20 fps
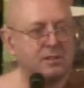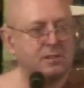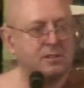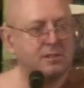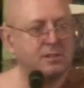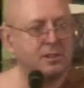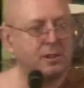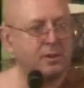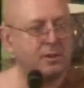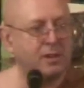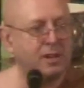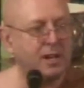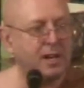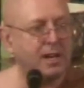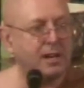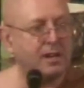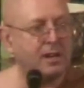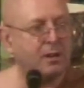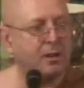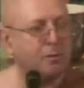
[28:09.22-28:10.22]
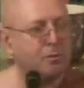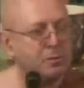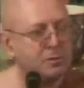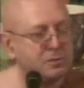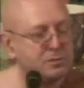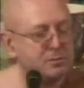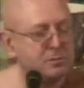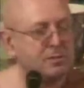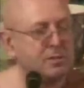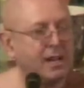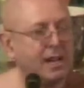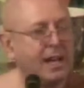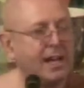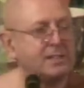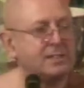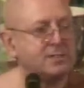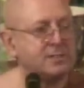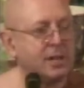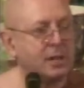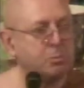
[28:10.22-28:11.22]
Okay, now I had
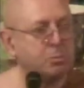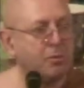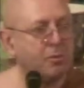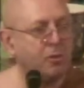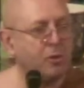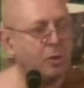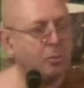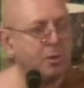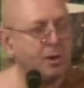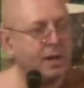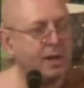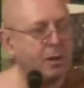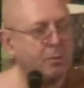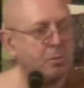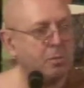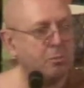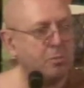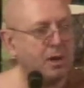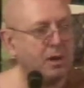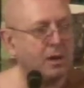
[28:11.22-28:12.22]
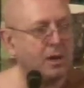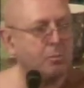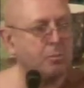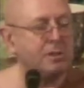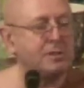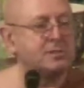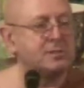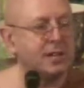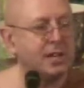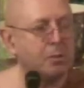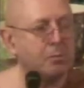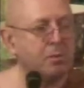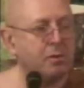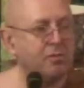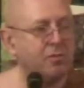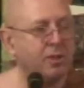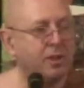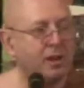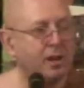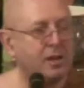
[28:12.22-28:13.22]
sex before I became a monk. I've been celibate
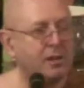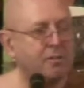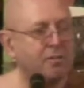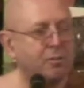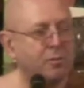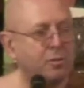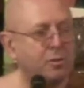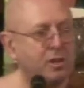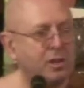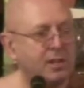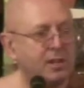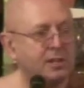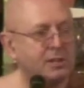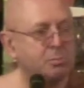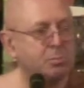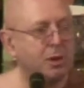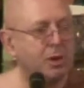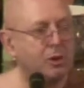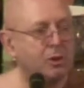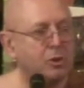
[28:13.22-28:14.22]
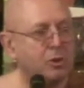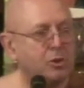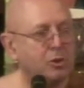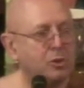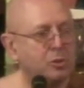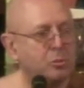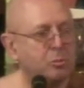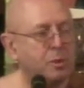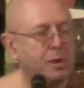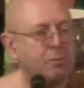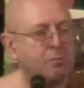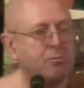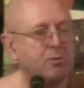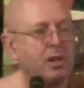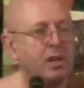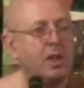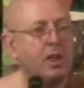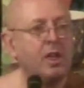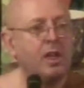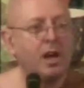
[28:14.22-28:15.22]
for the last 40 years, but I've got a good memory,
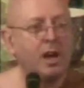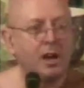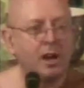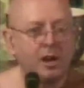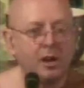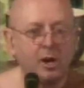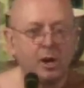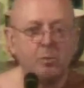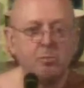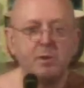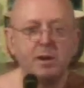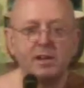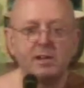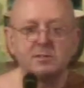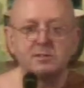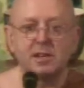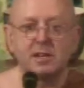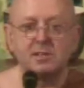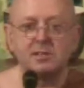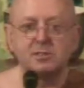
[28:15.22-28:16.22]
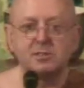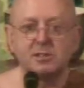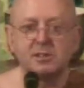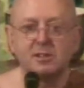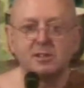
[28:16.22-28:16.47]
and I know meditation.